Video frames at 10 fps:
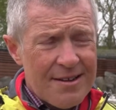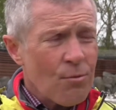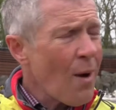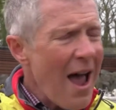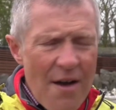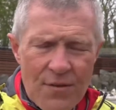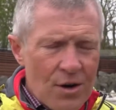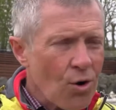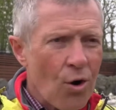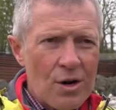Whatever
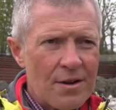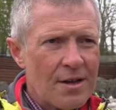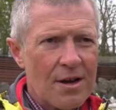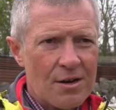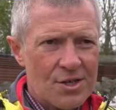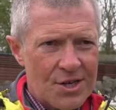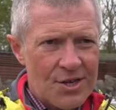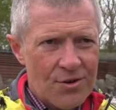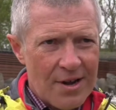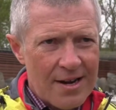corner of the country
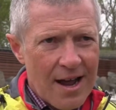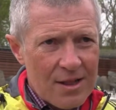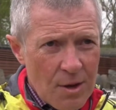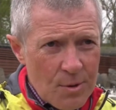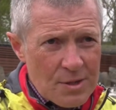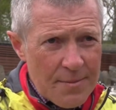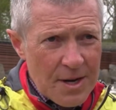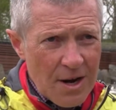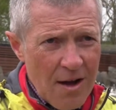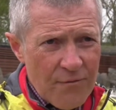you're in, a Liberal
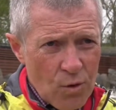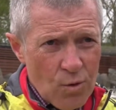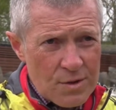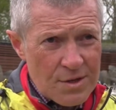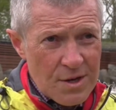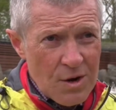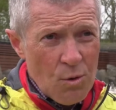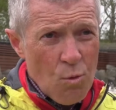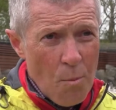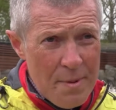Democrat vote
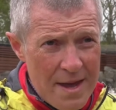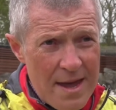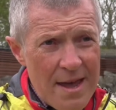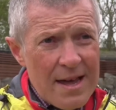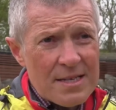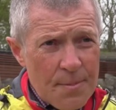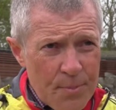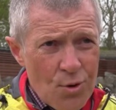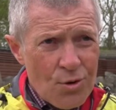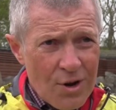will be to
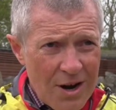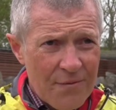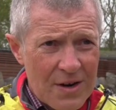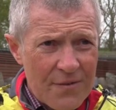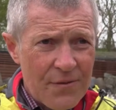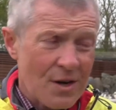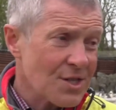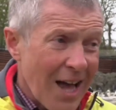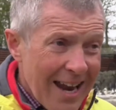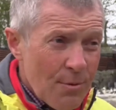put recovery first.
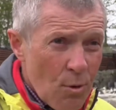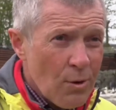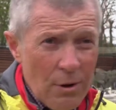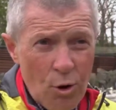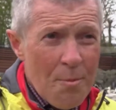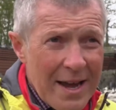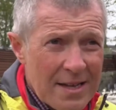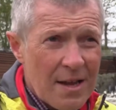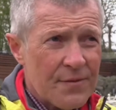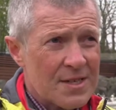And it will kind of will make a
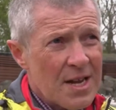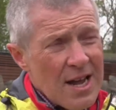difference.